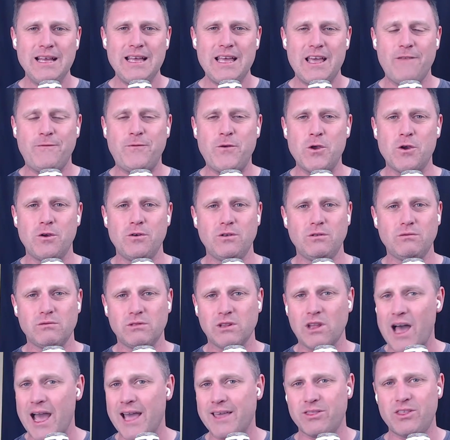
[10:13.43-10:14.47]
If you
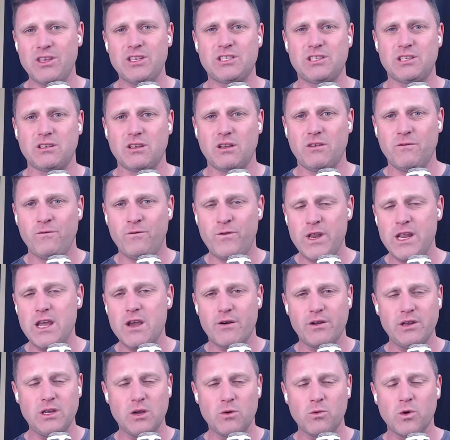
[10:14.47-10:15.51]
like this
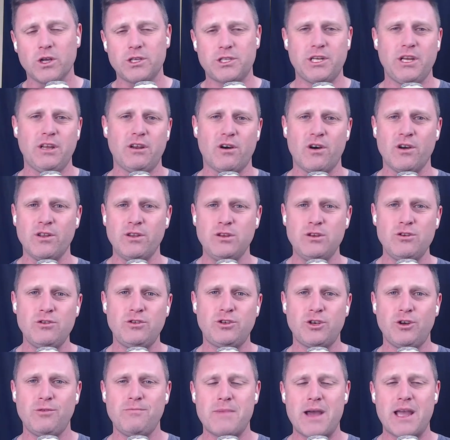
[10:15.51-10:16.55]
video and you're watching it on
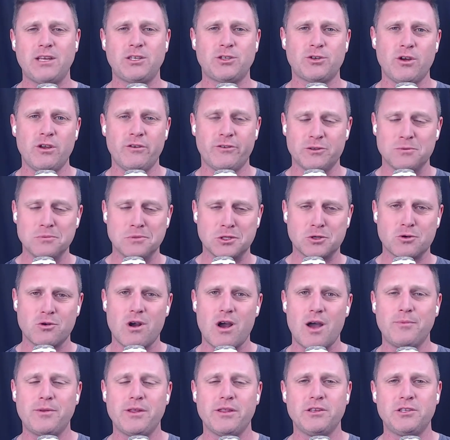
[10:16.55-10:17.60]
YouTube, make sure you
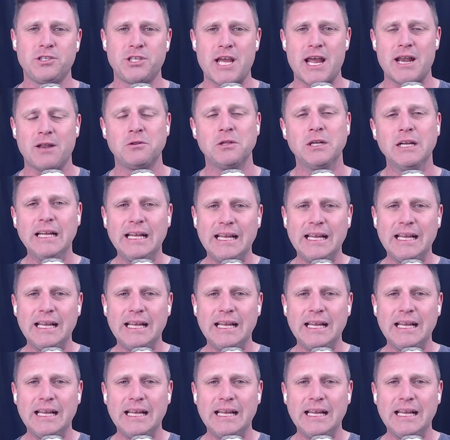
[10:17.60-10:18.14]
subscribe to the channel